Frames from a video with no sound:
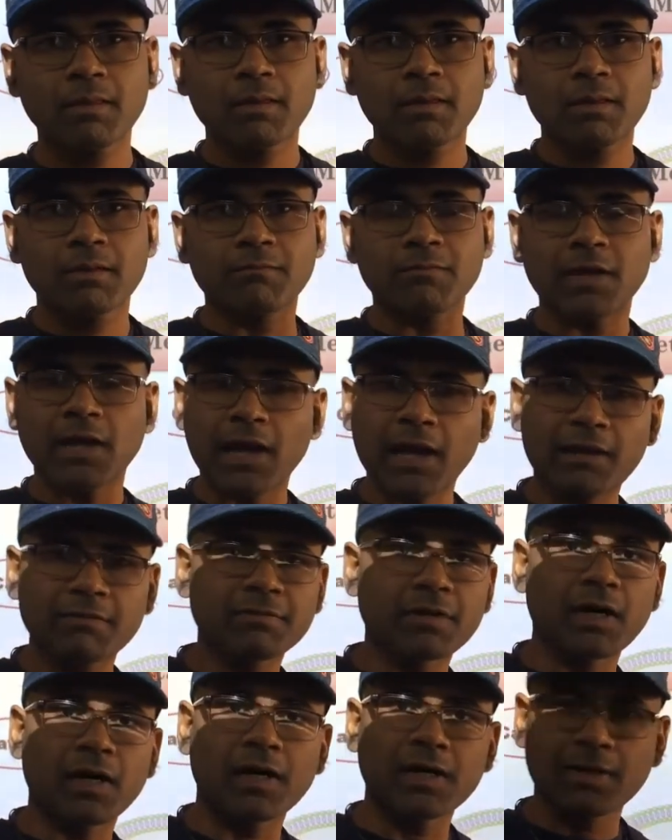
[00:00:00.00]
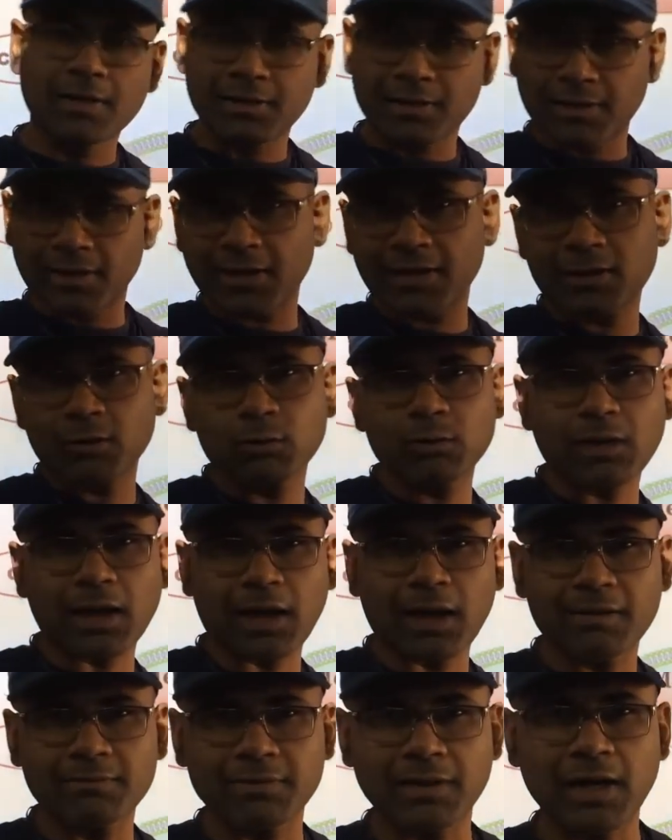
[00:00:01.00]
We have heart, they don't
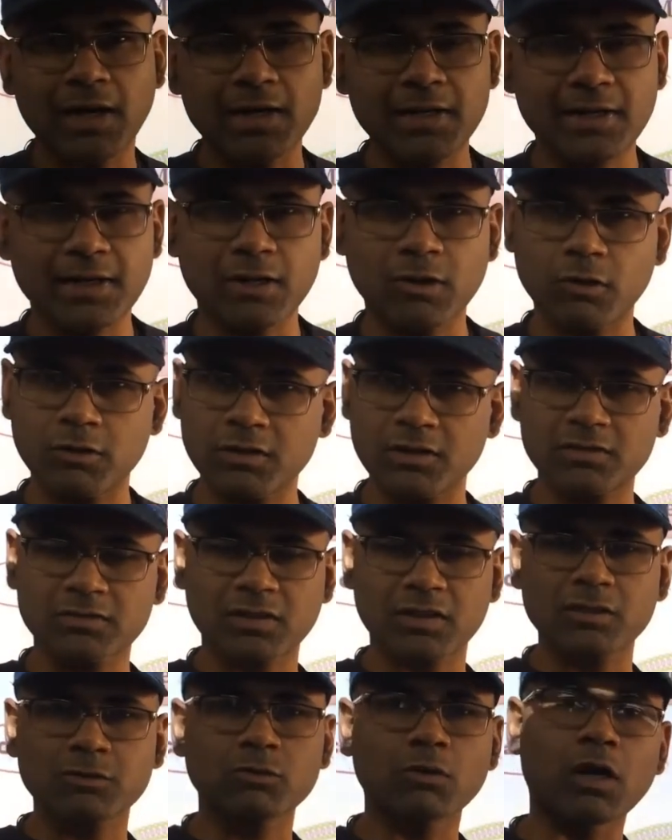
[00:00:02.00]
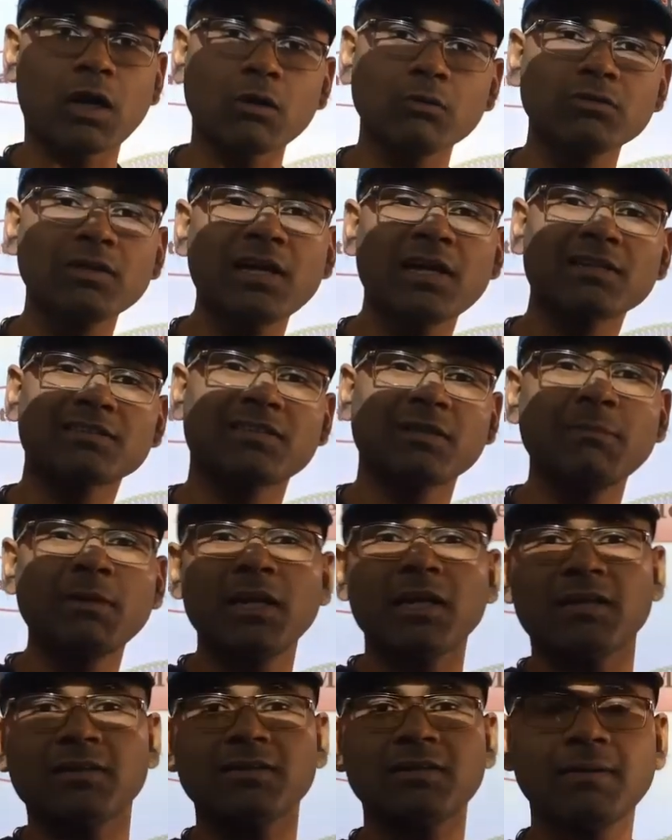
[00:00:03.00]
have heart and all these things. So how they are
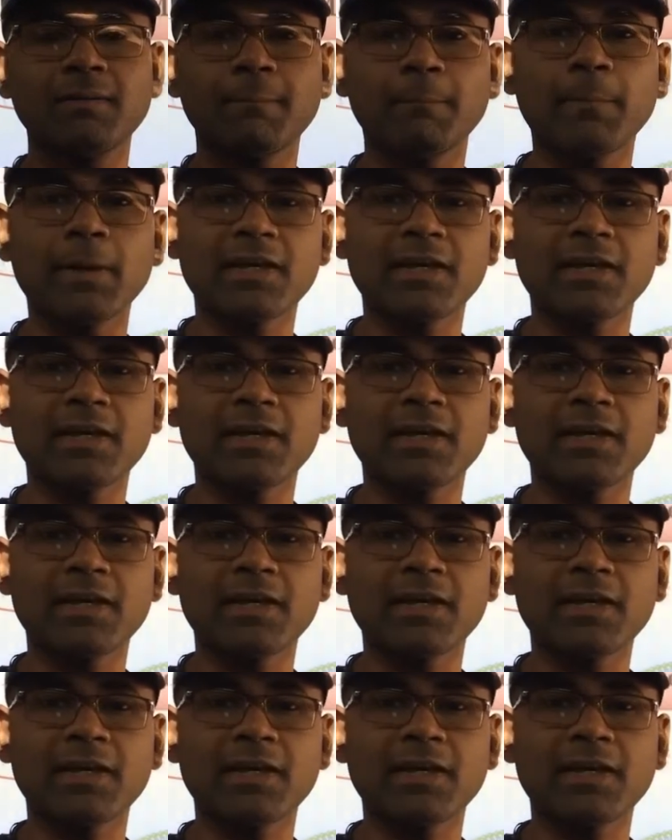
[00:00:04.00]
similar?